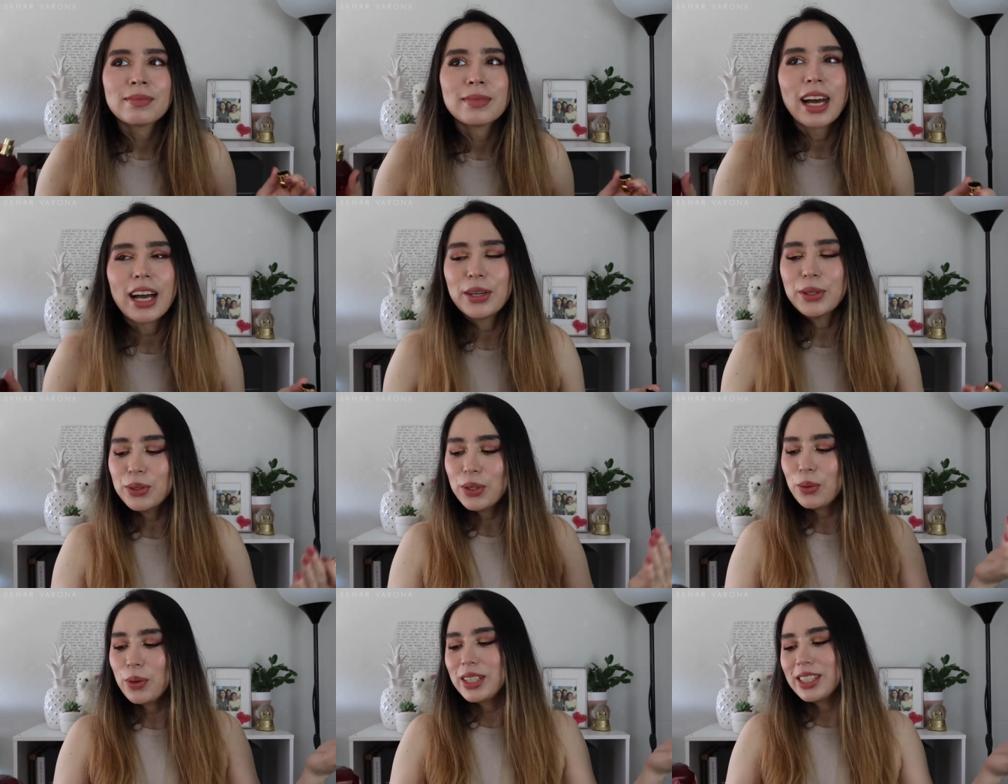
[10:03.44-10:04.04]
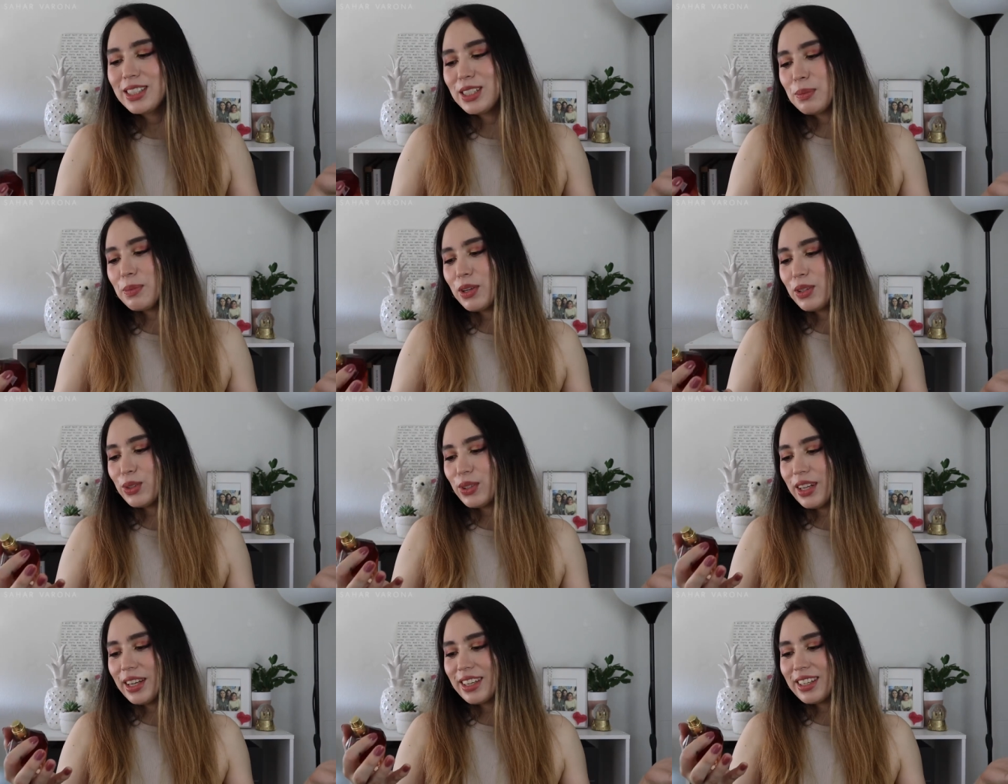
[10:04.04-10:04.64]
I don't know what it
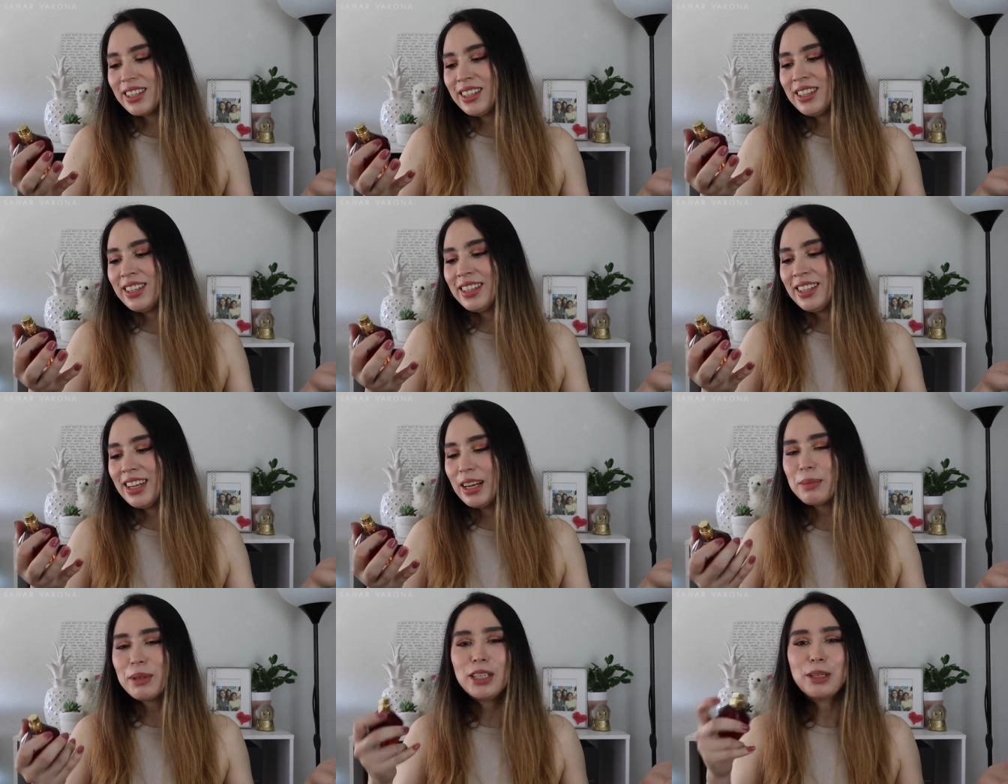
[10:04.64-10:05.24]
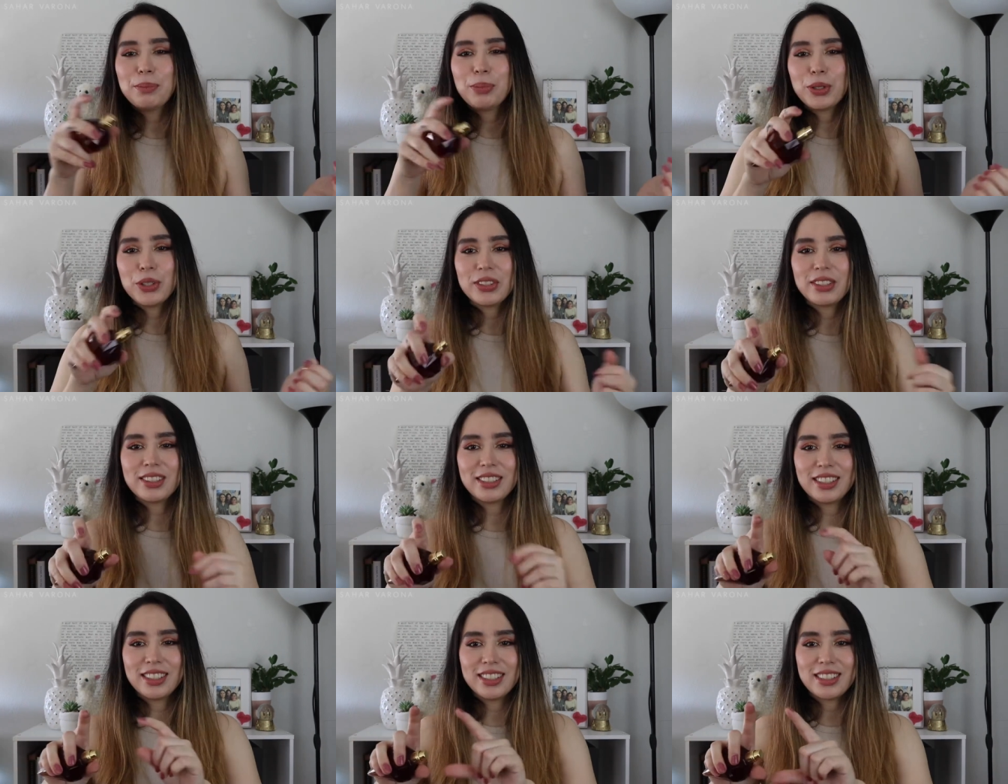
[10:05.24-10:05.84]
smells like. I'm gonna put
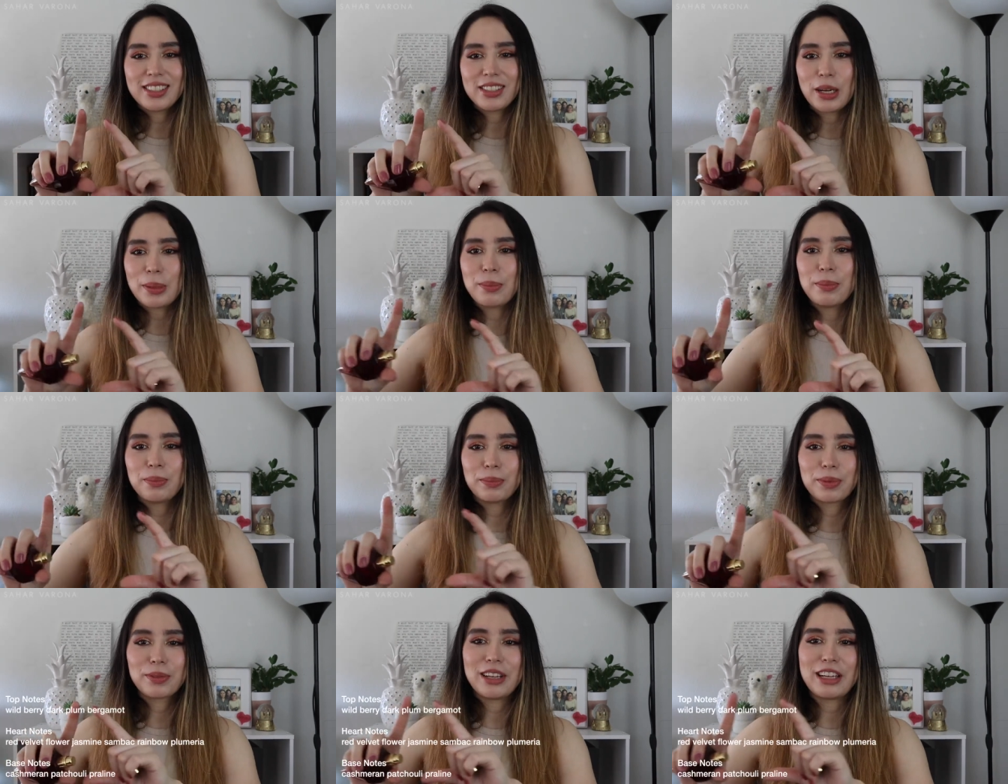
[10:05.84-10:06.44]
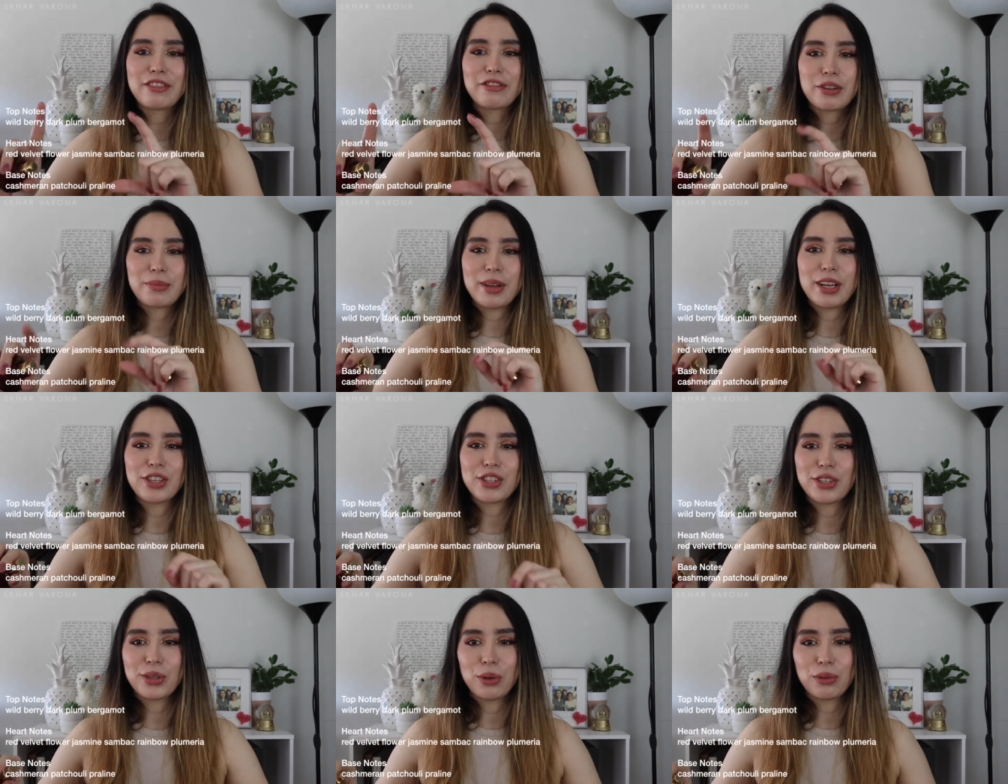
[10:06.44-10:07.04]
some
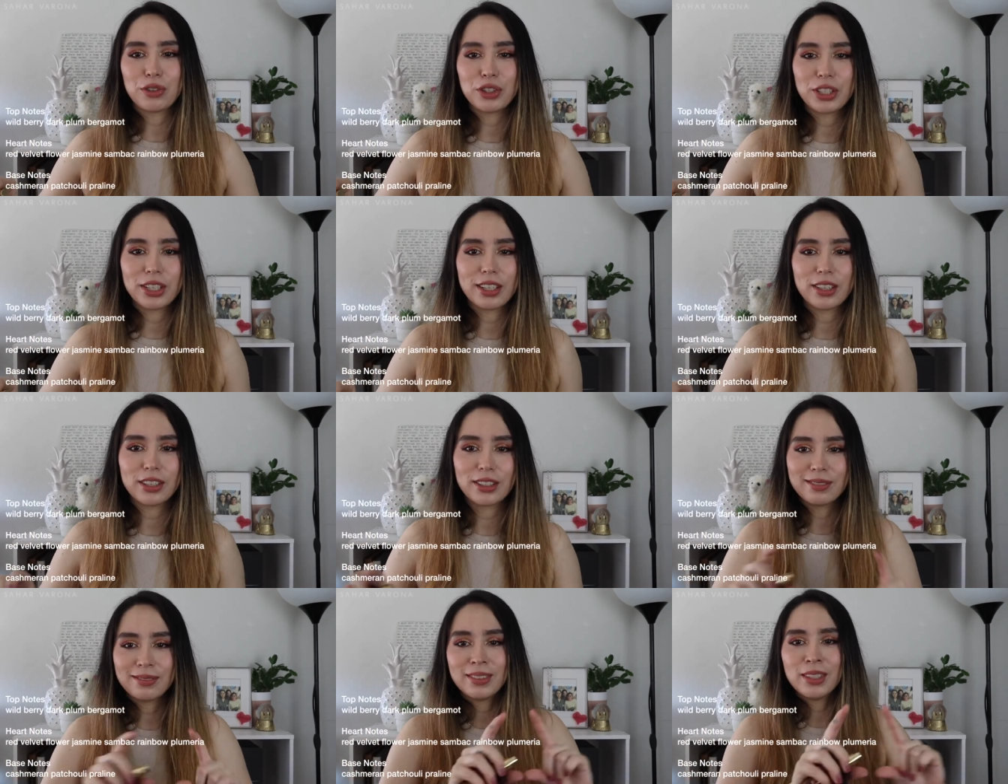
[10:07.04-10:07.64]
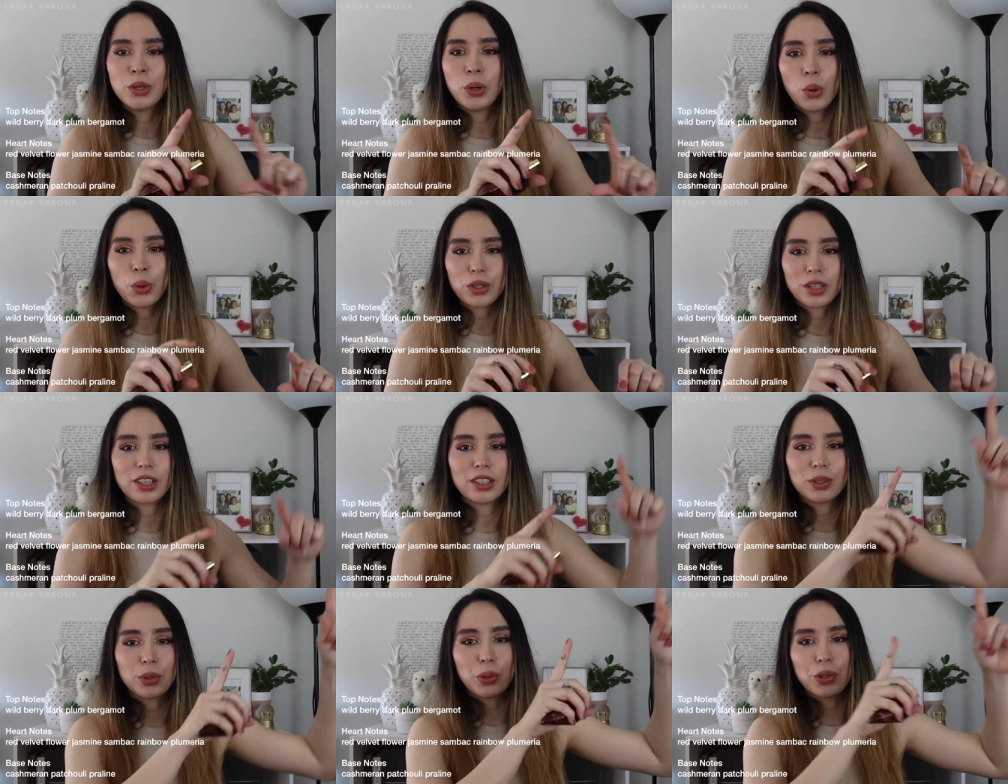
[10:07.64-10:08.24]
information over here or
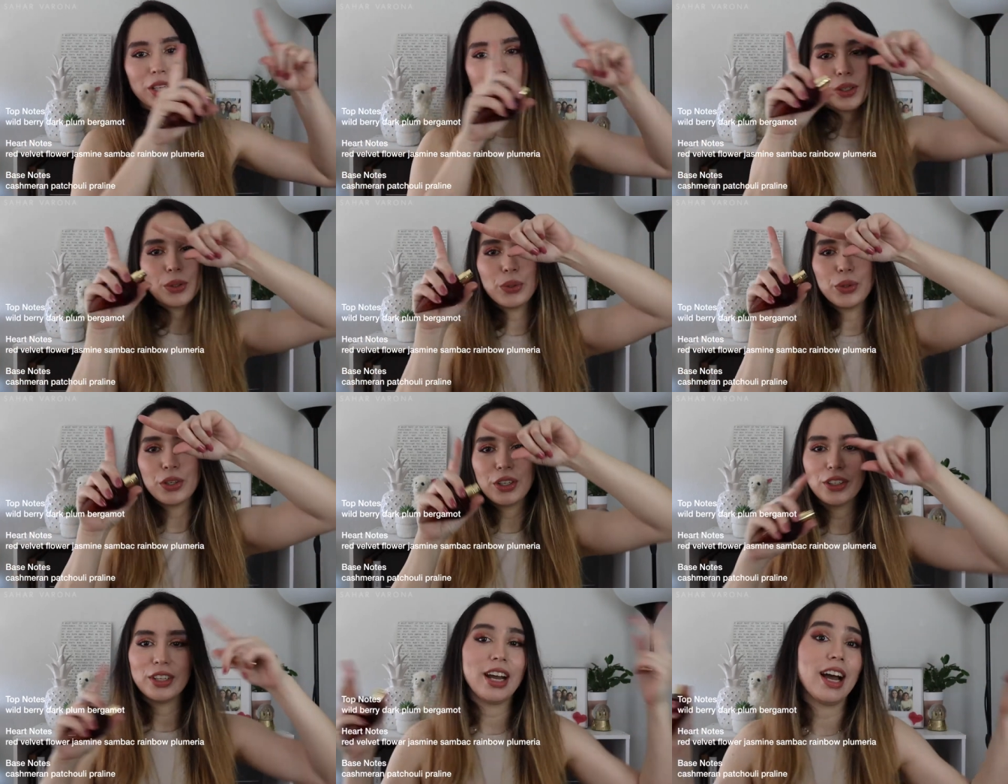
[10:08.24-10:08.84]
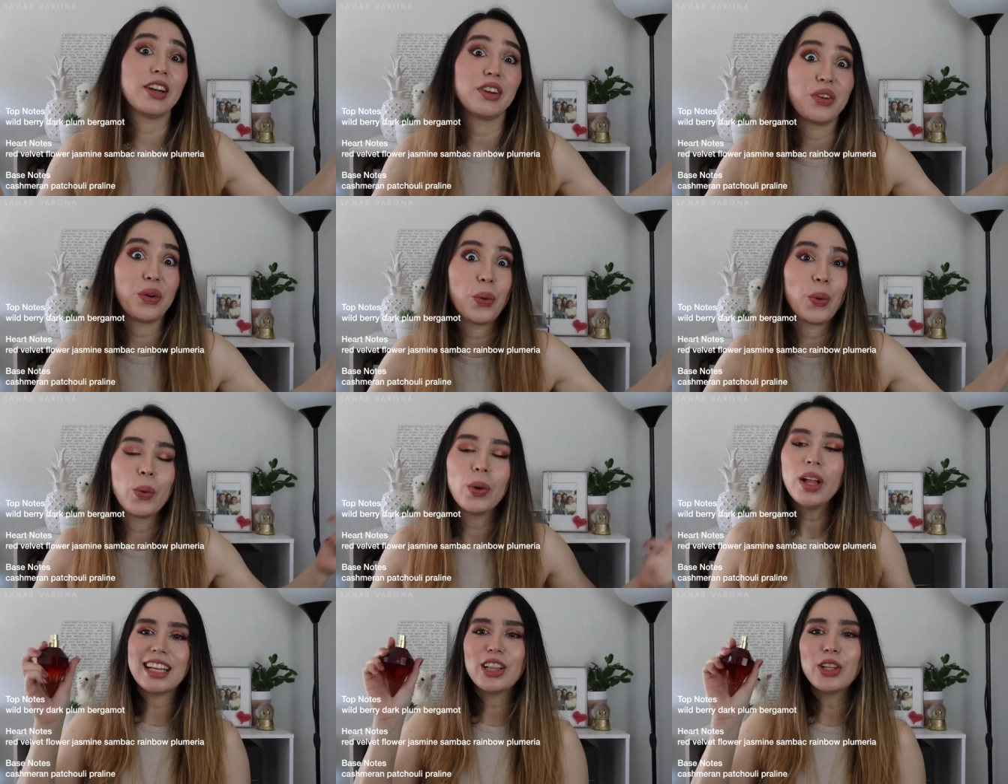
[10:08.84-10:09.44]
here or here or here i don't know
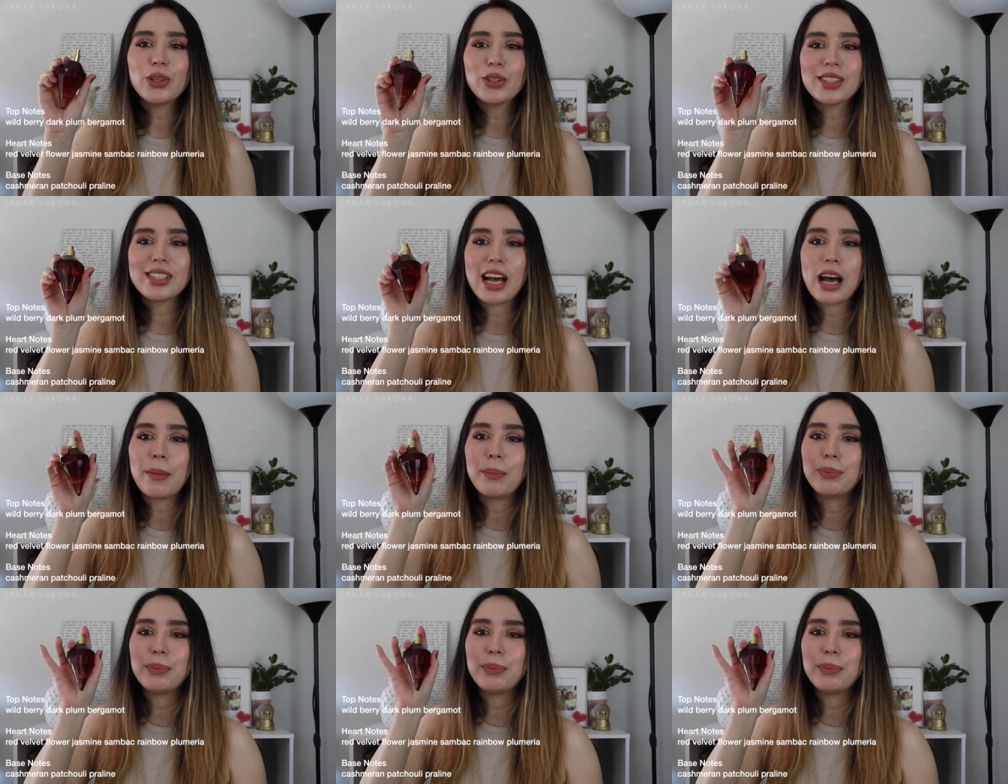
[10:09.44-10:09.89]
it looks